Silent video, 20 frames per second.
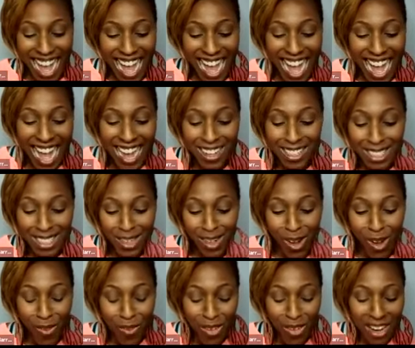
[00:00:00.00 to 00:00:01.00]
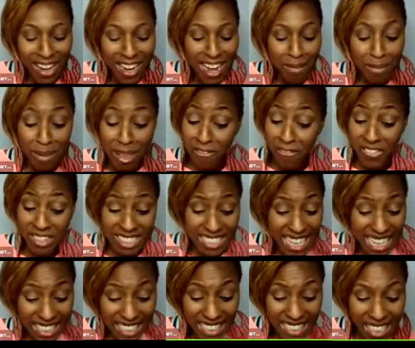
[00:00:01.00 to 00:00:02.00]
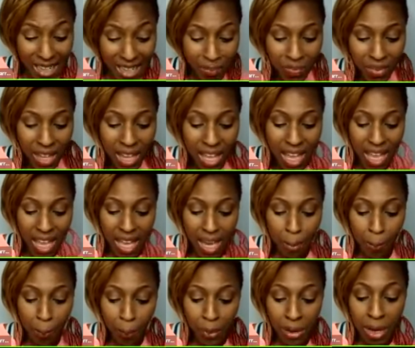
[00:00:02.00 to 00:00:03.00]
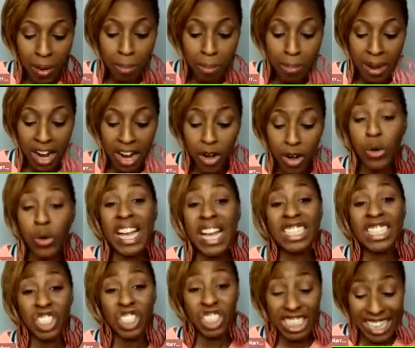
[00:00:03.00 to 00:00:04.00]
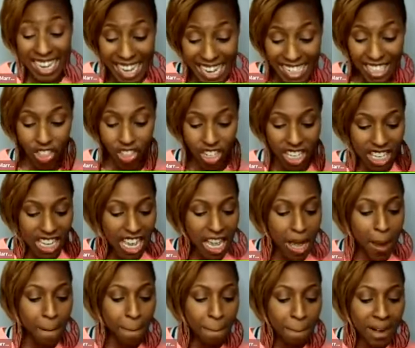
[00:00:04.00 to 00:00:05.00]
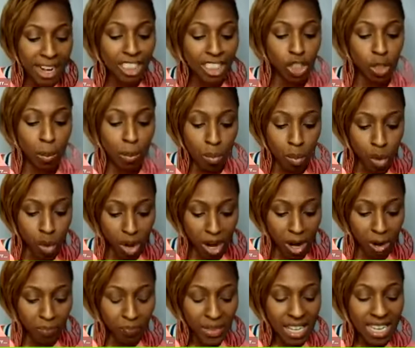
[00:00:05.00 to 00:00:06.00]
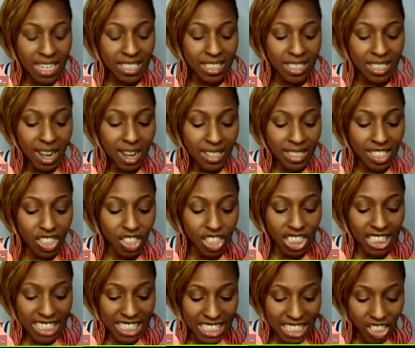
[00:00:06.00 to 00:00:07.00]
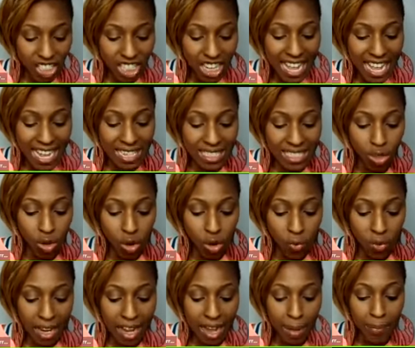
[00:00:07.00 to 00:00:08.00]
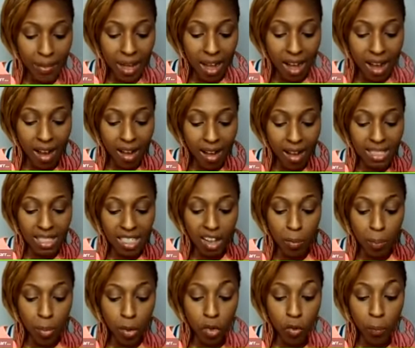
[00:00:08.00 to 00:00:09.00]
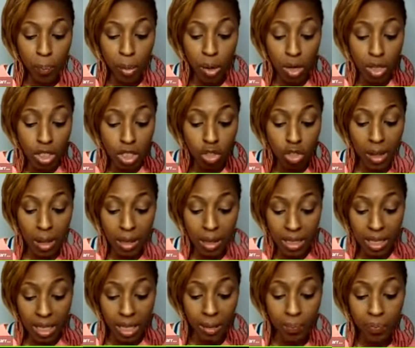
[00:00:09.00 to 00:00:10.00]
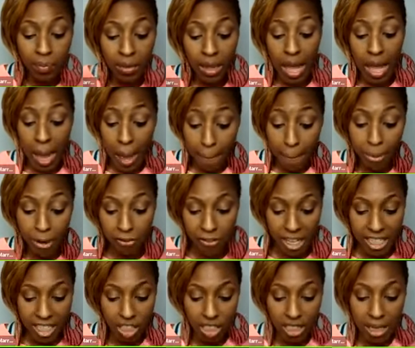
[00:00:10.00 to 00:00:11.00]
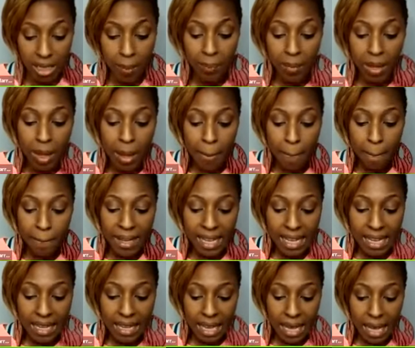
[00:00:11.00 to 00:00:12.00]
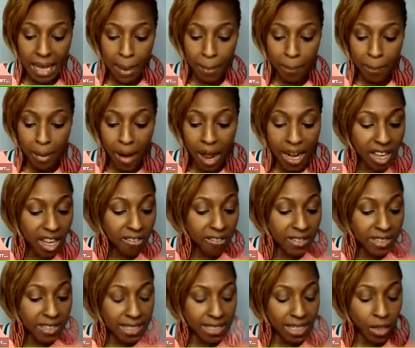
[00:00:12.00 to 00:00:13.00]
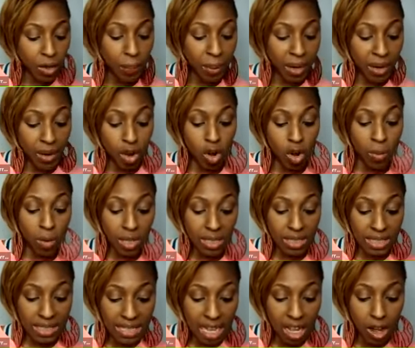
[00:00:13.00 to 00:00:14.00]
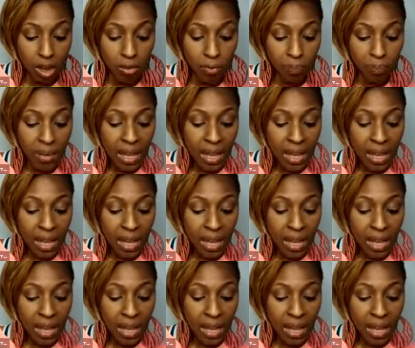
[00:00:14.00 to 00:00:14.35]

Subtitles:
How to overcome infidelity and premarital education and much more. Dr. Sakeisha has overcome the odds of both personally and professionally. Being a product of a single parent home herself